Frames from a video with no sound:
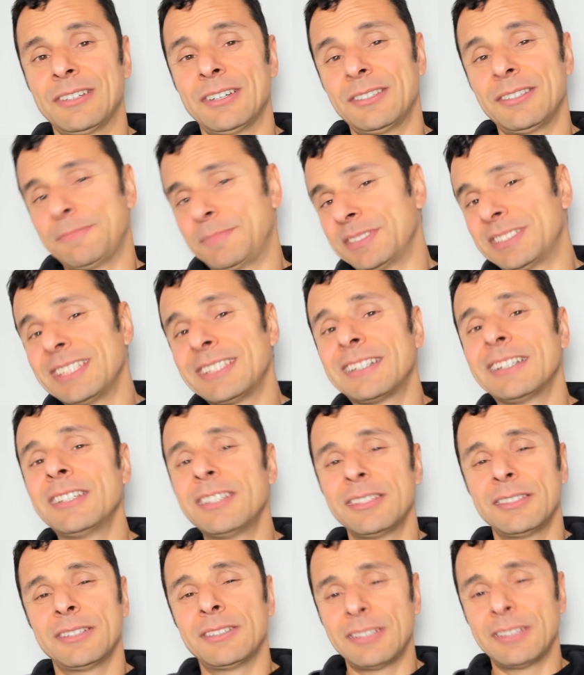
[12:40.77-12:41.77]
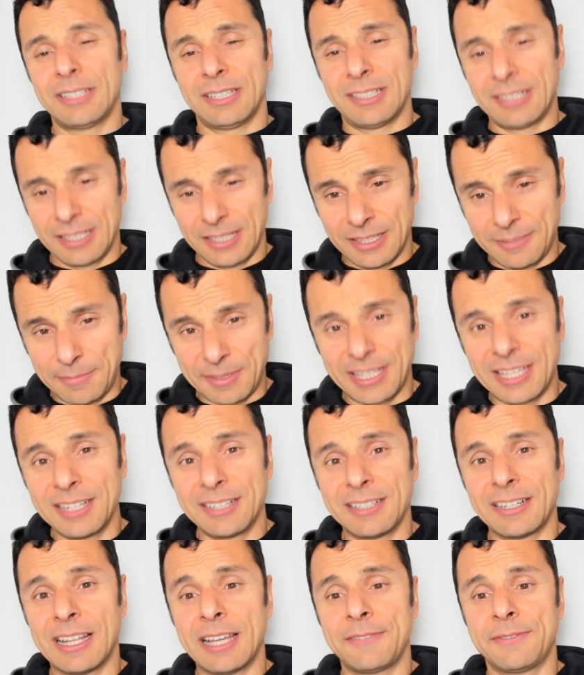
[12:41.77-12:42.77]
particularly at the
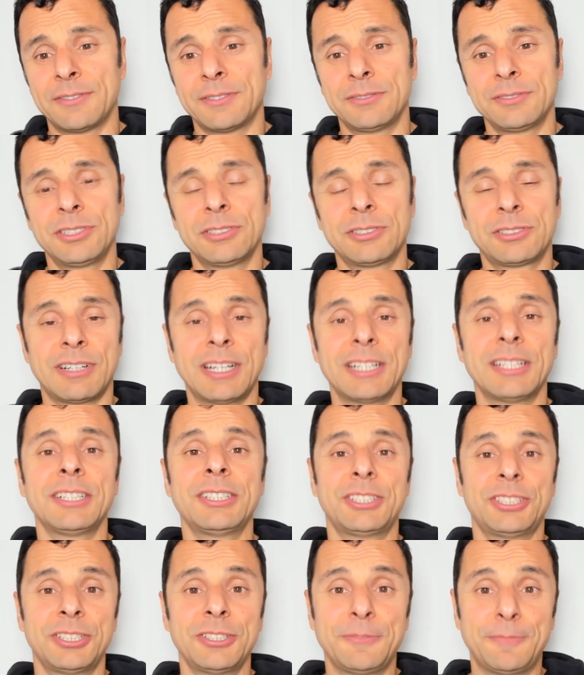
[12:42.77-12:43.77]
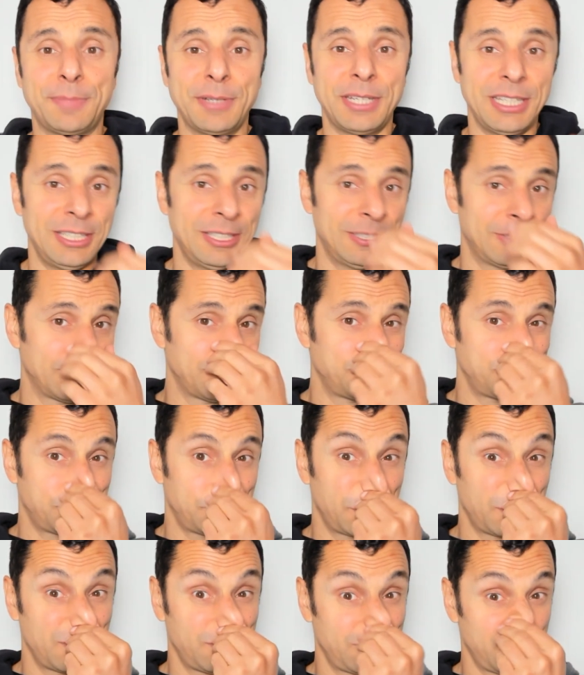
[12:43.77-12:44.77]
beginner level, your training should be
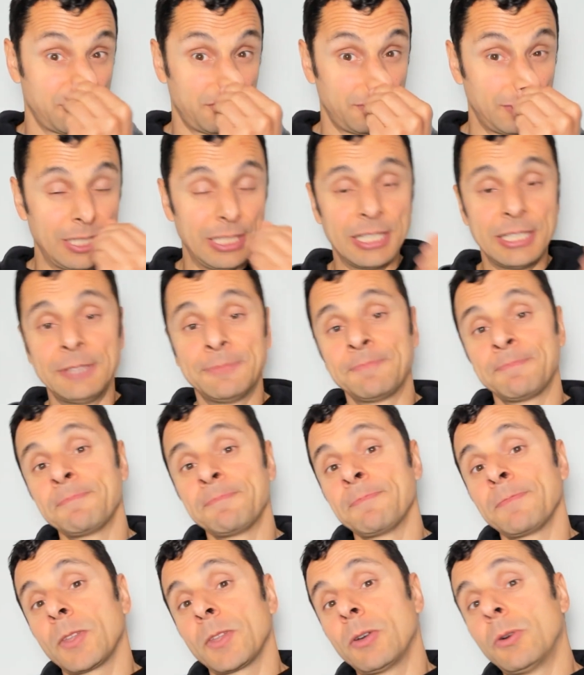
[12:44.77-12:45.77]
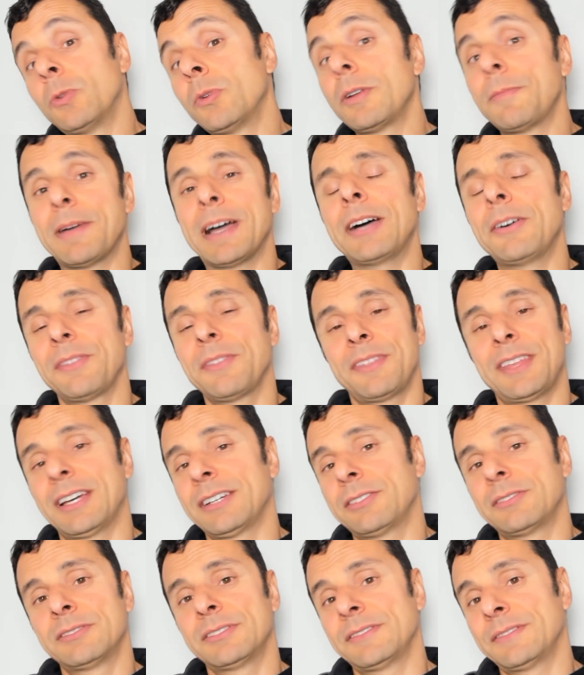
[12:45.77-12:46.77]
really all about that
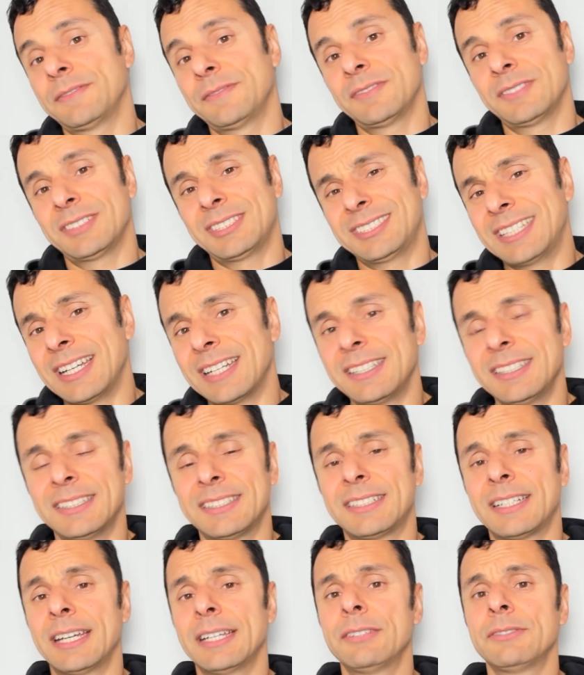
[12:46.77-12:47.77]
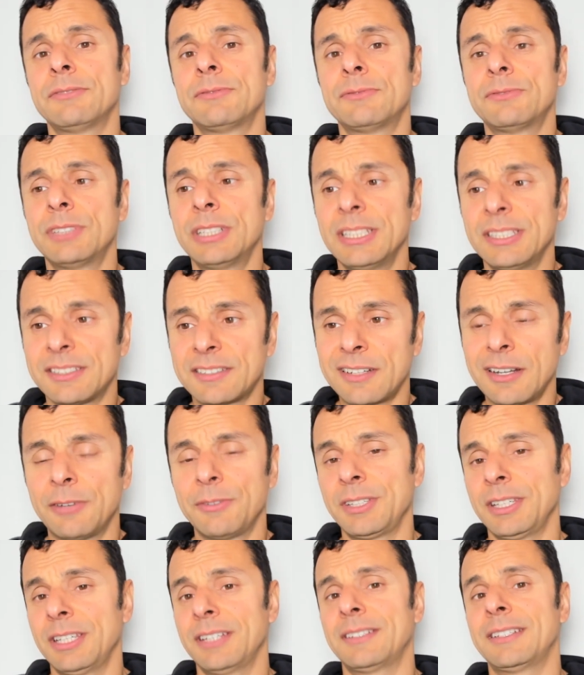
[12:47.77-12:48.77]
kind of steady state, really
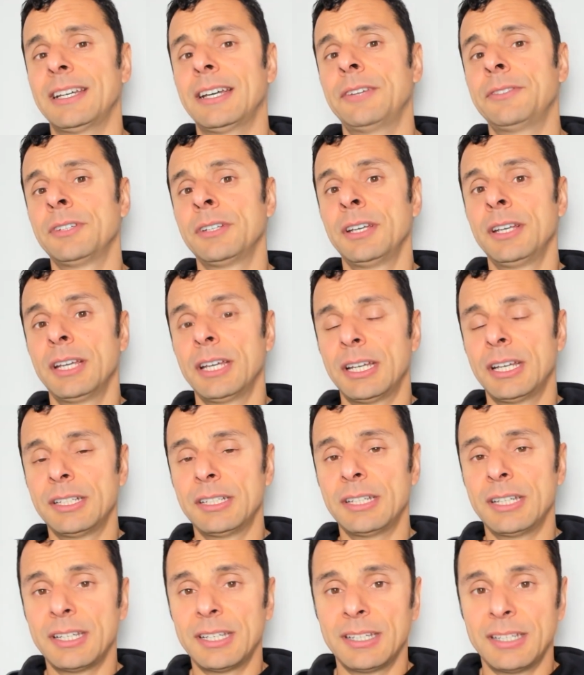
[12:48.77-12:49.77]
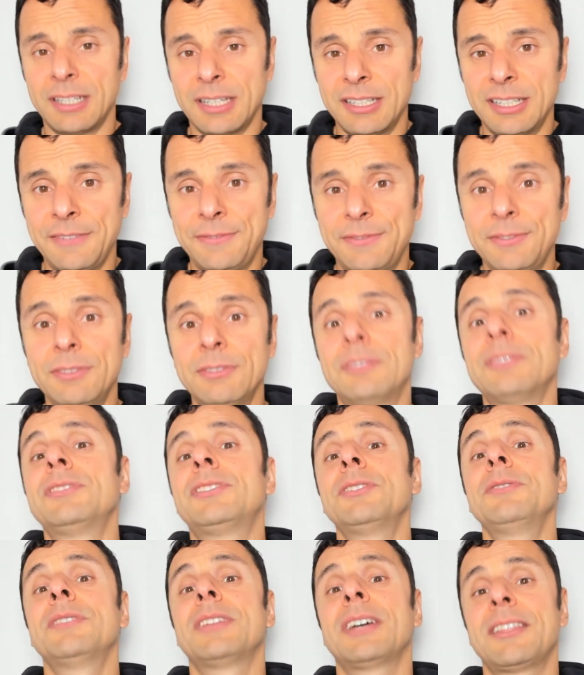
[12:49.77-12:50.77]
slowing it down. And if you can
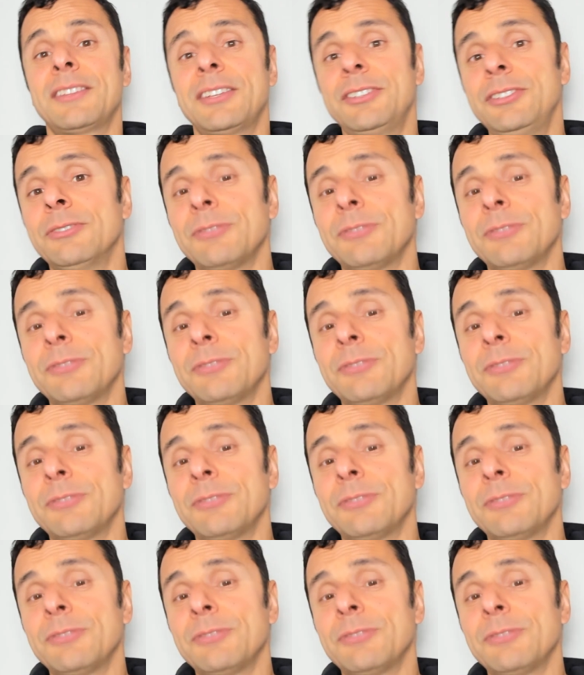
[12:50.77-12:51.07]
do that, then you'll